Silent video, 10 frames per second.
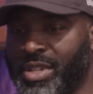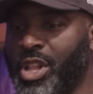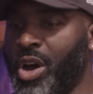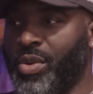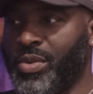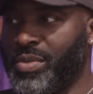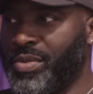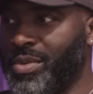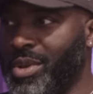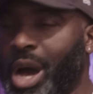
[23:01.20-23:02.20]
No.
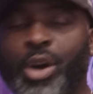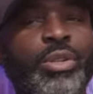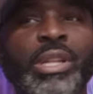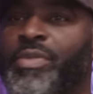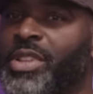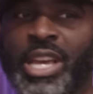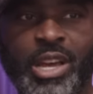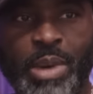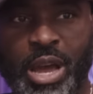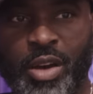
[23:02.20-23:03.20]
I could never take
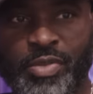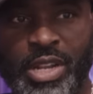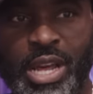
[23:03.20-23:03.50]
her back after